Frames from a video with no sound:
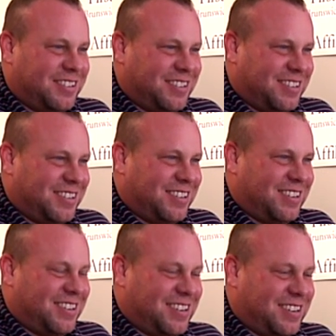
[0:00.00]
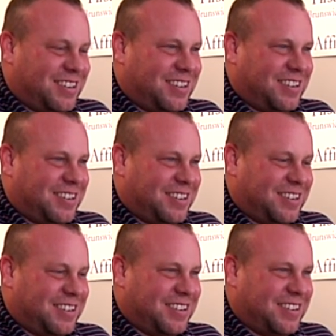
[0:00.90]
Well, no, I plan on
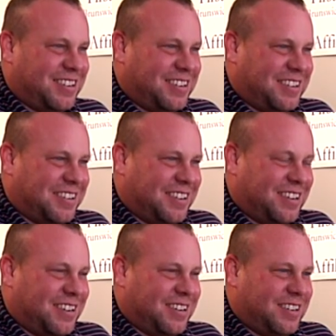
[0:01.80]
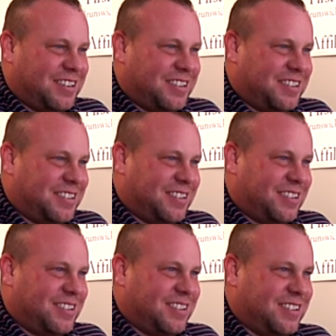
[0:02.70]
playing for 12 months, but I need to
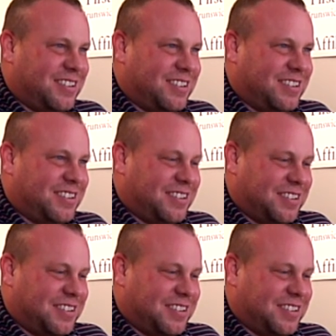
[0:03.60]
take two months off.